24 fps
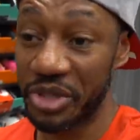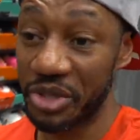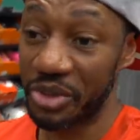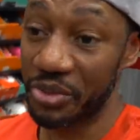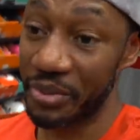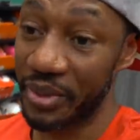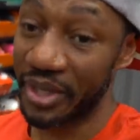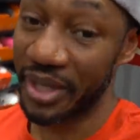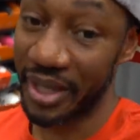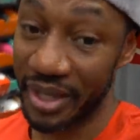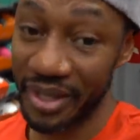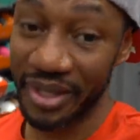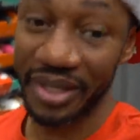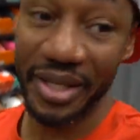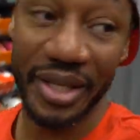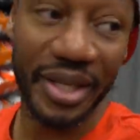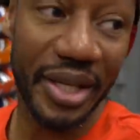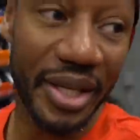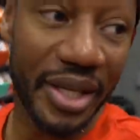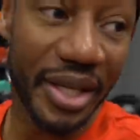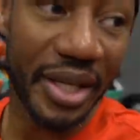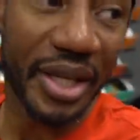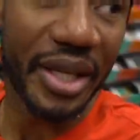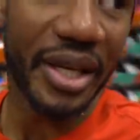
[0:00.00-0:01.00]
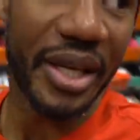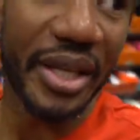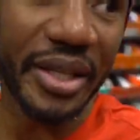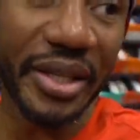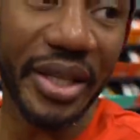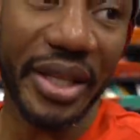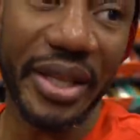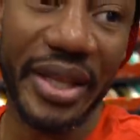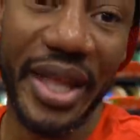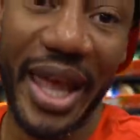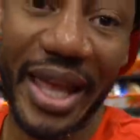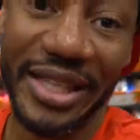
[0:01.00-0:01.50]
too, man.
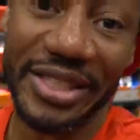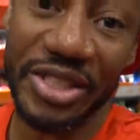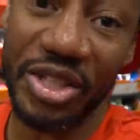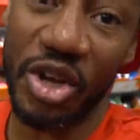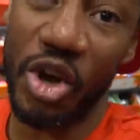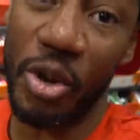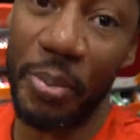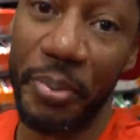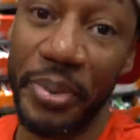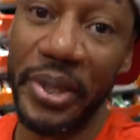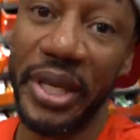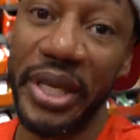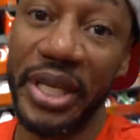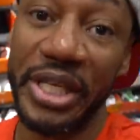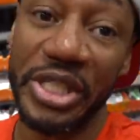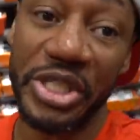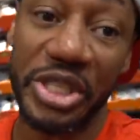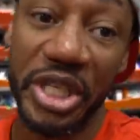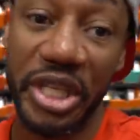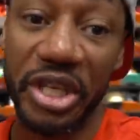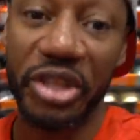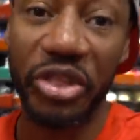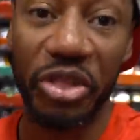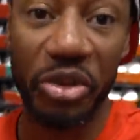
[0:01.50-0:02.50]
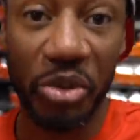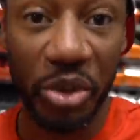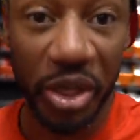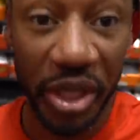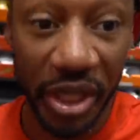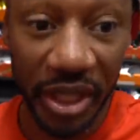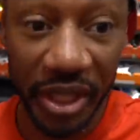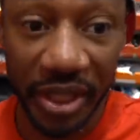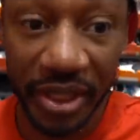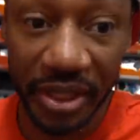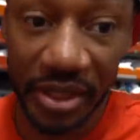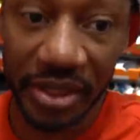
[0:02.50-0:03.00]
The Nassau
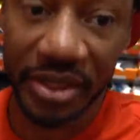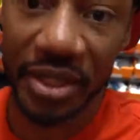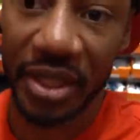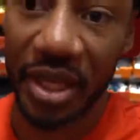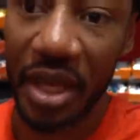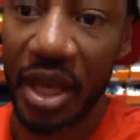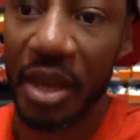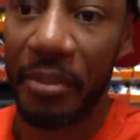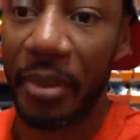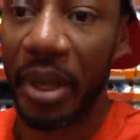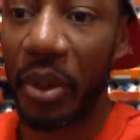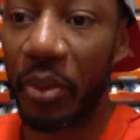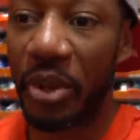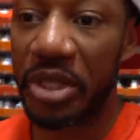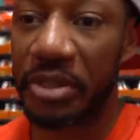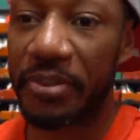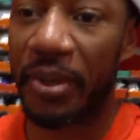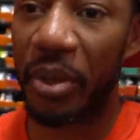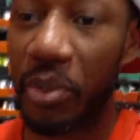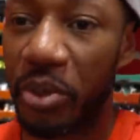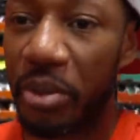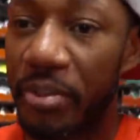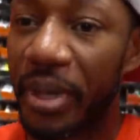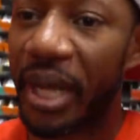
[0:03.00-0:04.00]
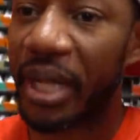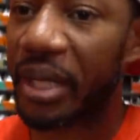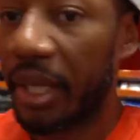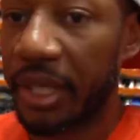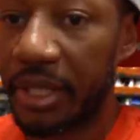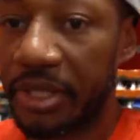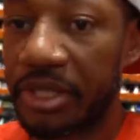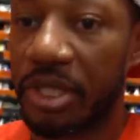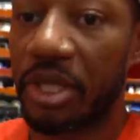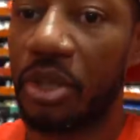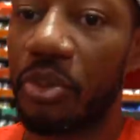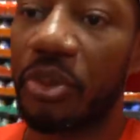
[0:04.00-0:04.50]
PG3s. But anyways, man, we about to
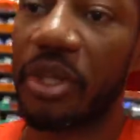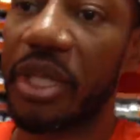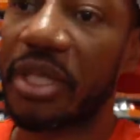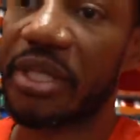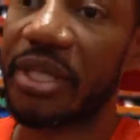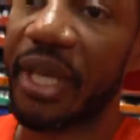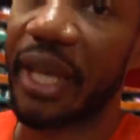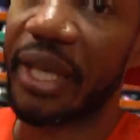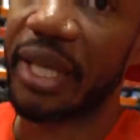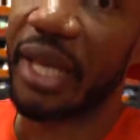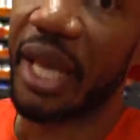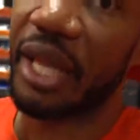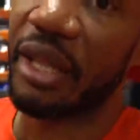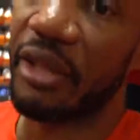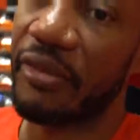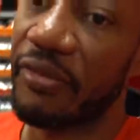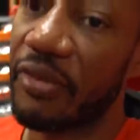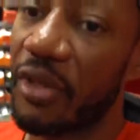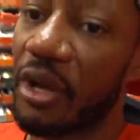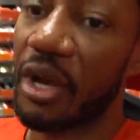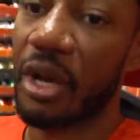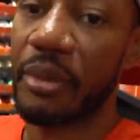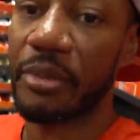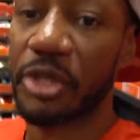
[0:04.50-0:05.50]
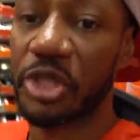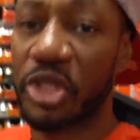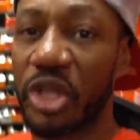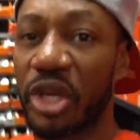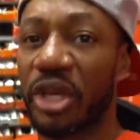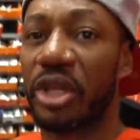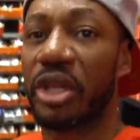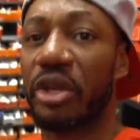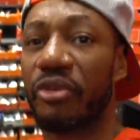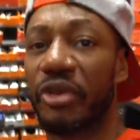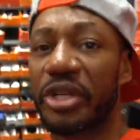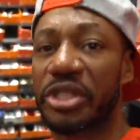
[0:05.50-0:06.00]
continue with this Nike outlet vlog. I'm gonna show
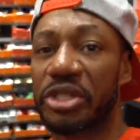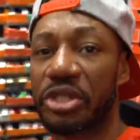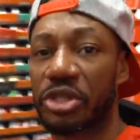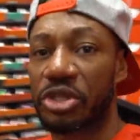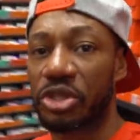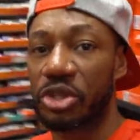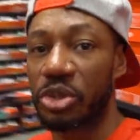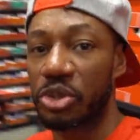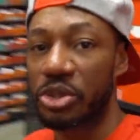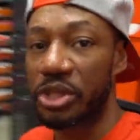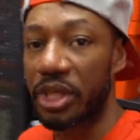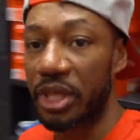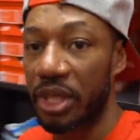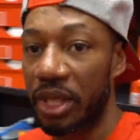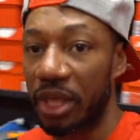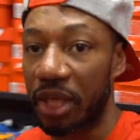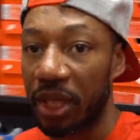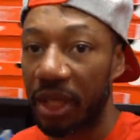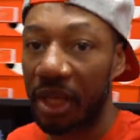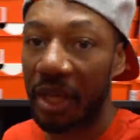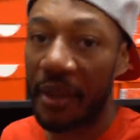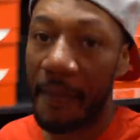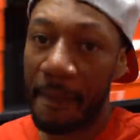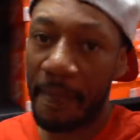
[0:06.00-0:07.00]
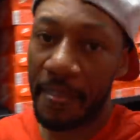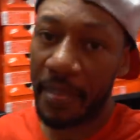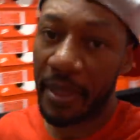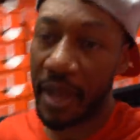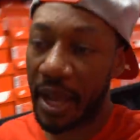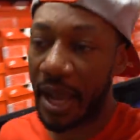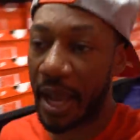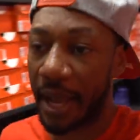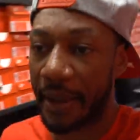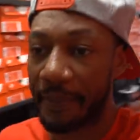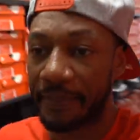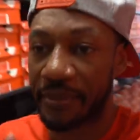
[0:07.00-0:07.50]
you the rest of the shoes in here.
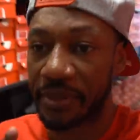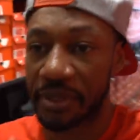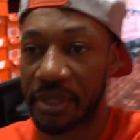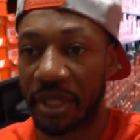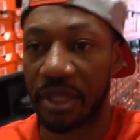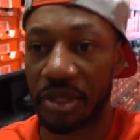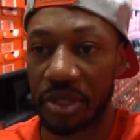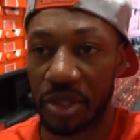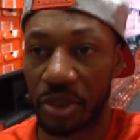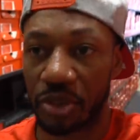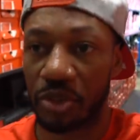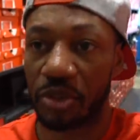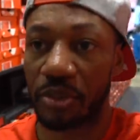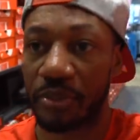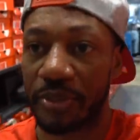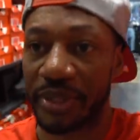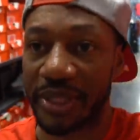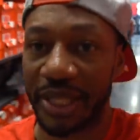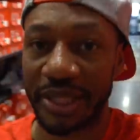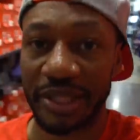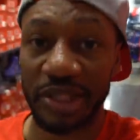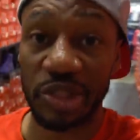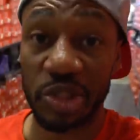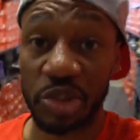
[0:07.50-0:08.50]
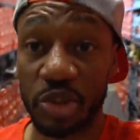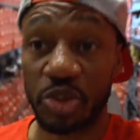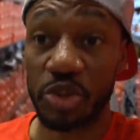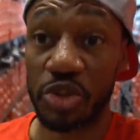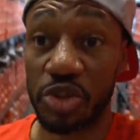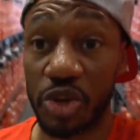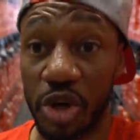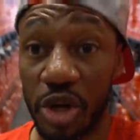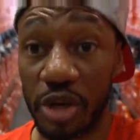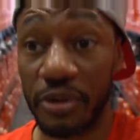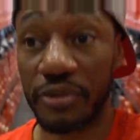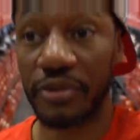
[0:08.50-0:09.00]
All right, stay tuned. Take these
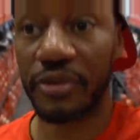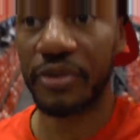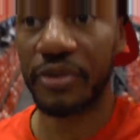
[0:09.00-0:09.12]
shoes off.